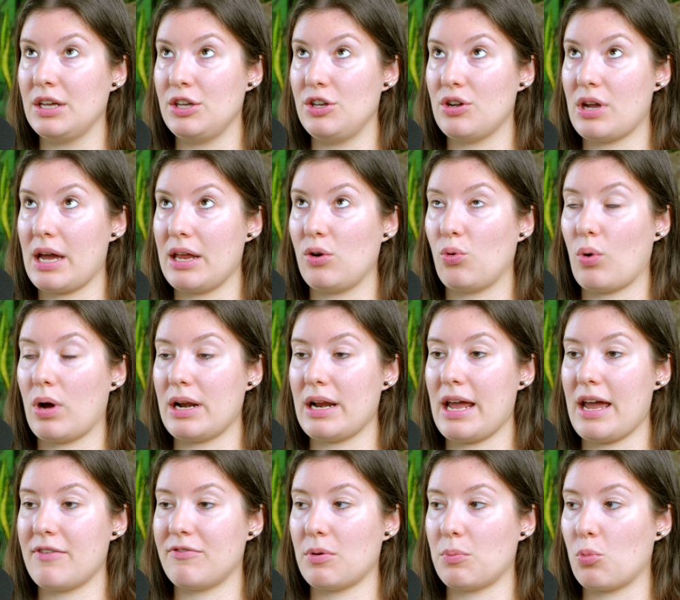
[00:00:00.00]
You kind of want to
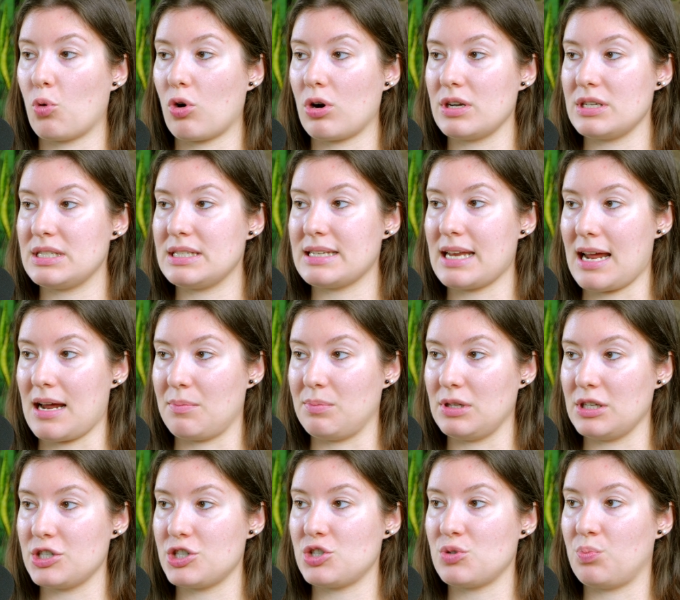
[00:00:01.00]
have a more
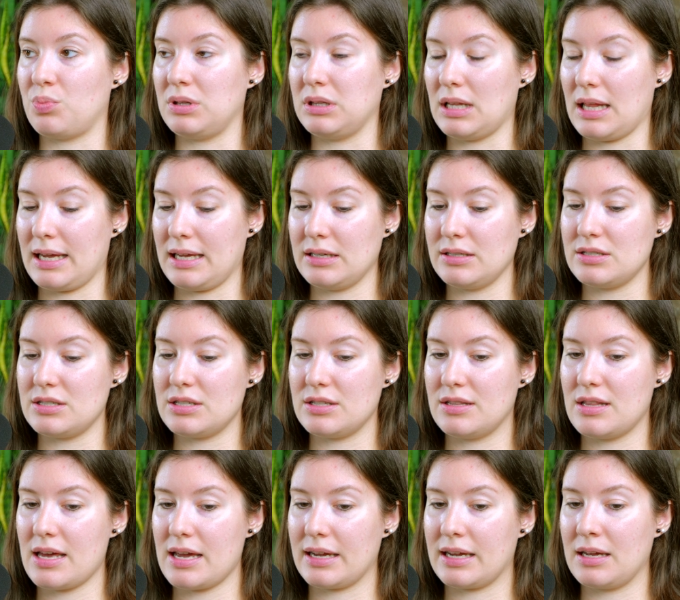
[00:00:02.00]
established plant
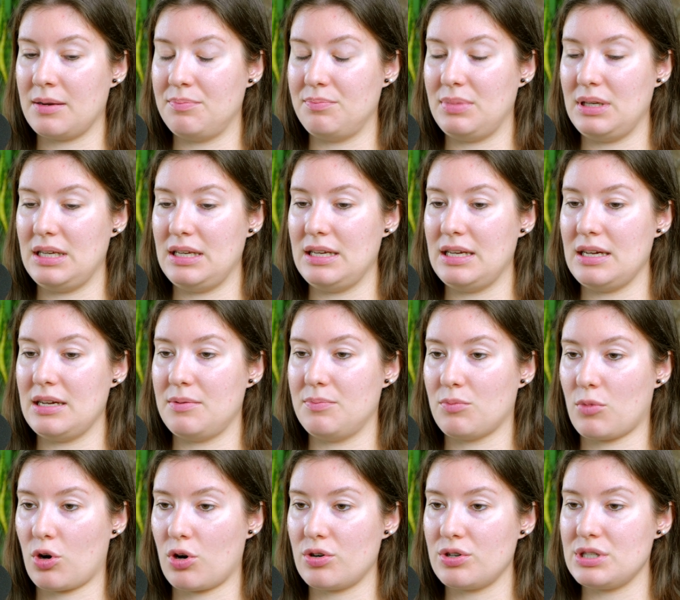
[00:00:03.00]
that can be
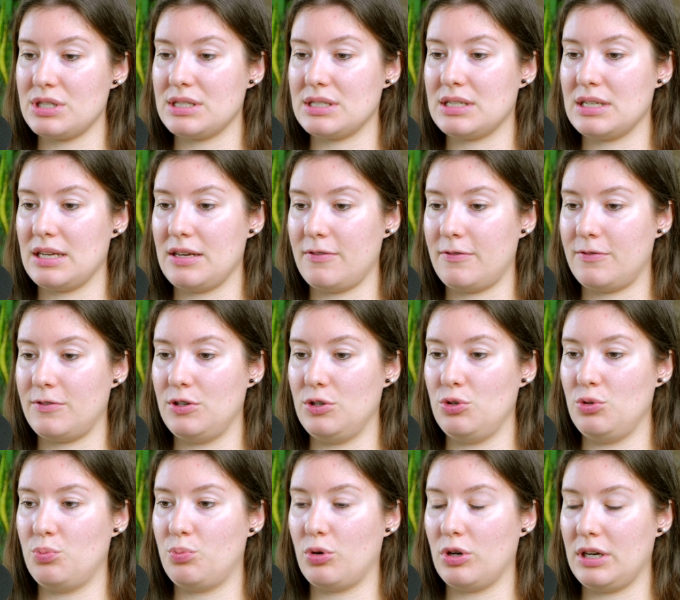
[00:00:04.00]
immersed if
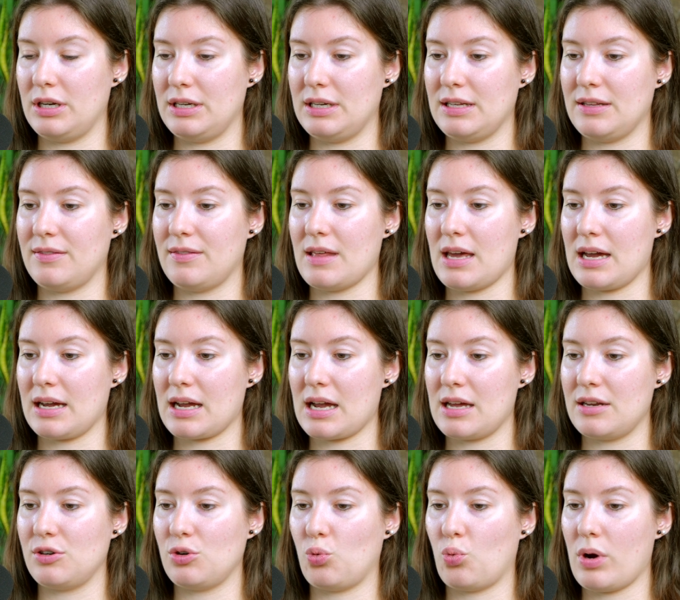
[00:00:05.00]
you put it in that
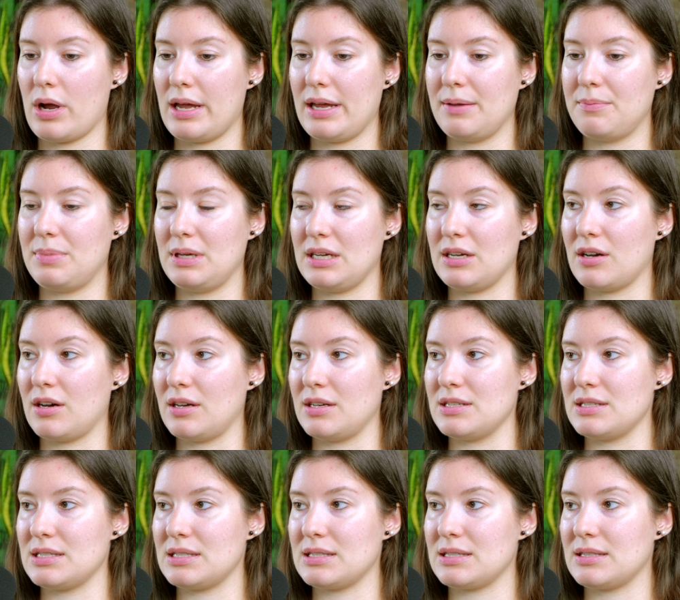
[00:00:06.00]
kind of way,
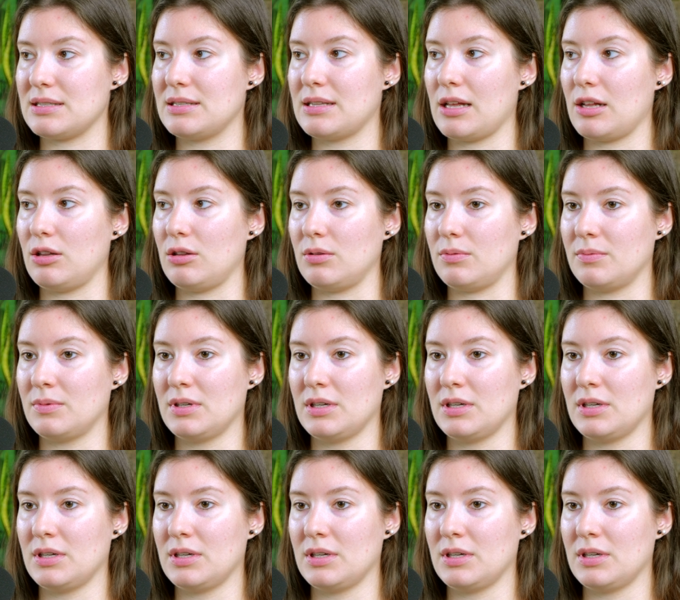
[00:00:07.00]
because they'll